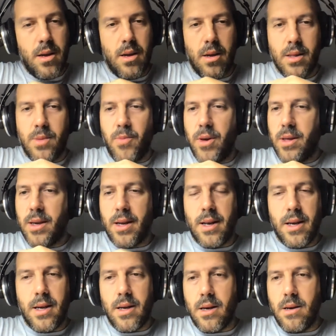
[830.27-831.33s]
it's
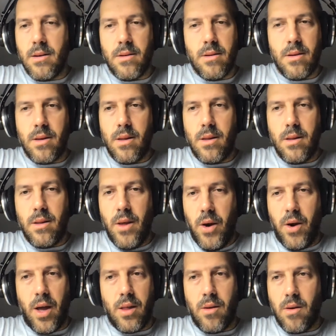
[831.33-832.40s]
basically, you
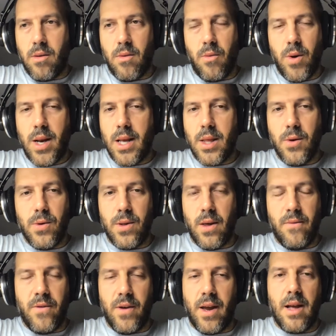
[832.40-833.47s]
cannot really do
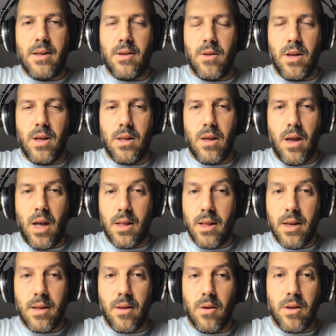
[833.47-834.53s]
something else on it, at
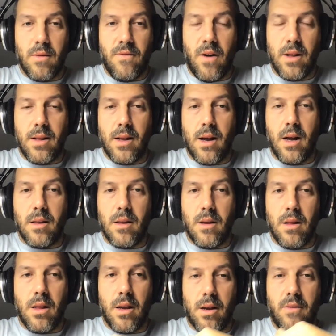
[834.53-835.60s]
least not in Final Cut.
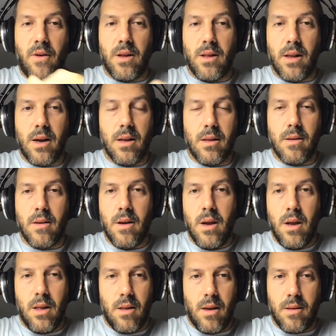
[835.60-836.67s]
Like Final Cut
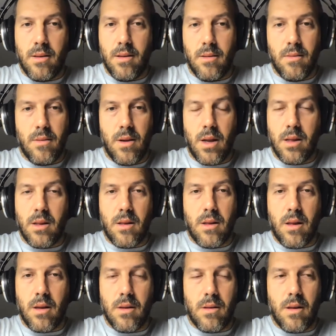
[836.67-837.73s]
doesn't,
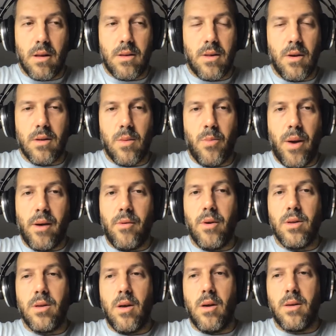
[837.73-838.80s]
that's not the
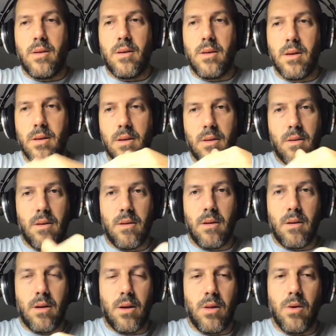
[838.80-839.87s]
background task. This,
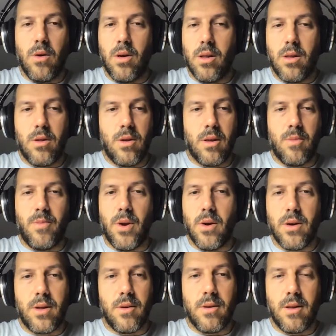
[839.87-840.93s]
it just
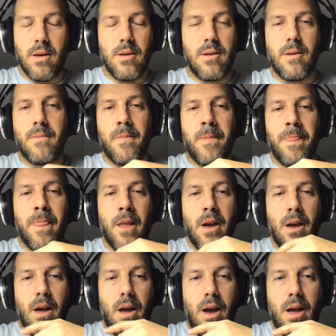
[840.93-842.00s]
blocks your system.
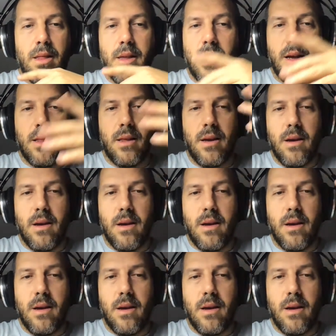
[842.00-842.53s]
And then